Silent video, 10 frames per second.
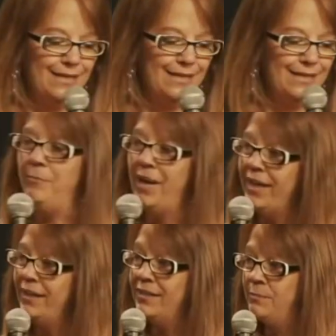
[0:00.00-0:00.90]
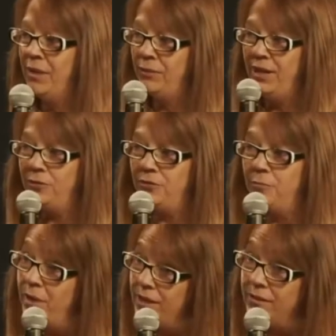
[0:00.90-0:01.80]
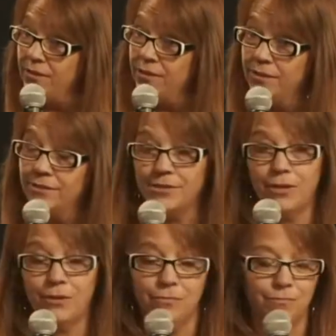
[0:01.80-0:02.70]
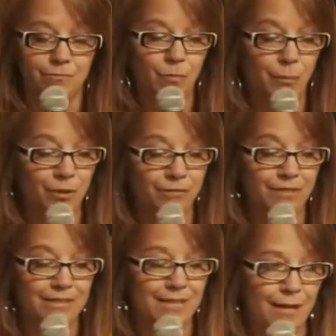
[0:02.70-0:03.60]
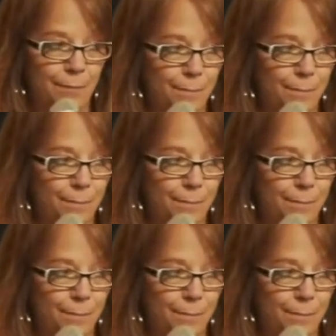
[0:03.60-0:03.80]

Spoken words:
And May is Mental Health Month, so what perfect time.